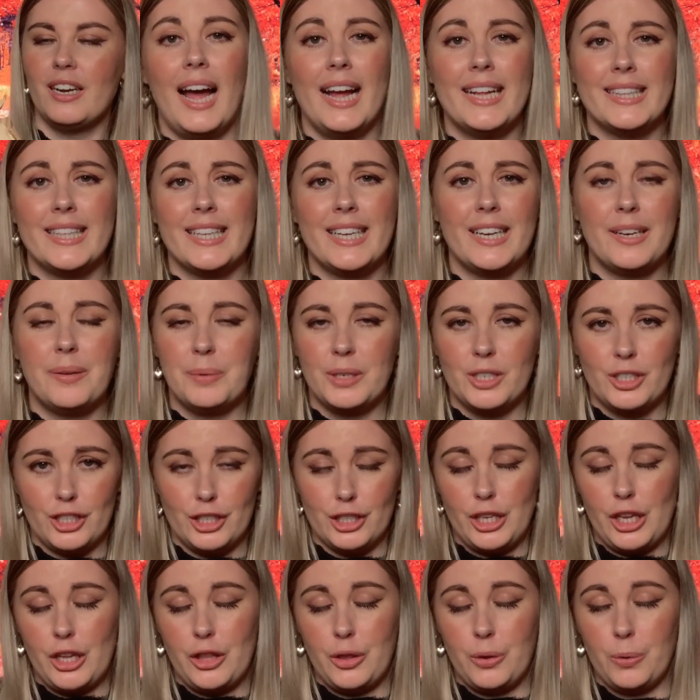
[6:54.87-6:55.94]
And then we
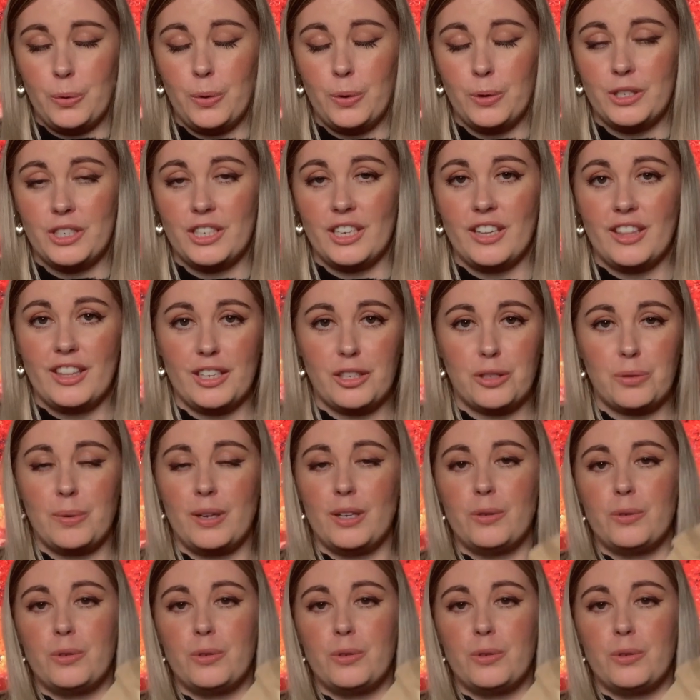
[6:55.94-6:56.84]
just thought this one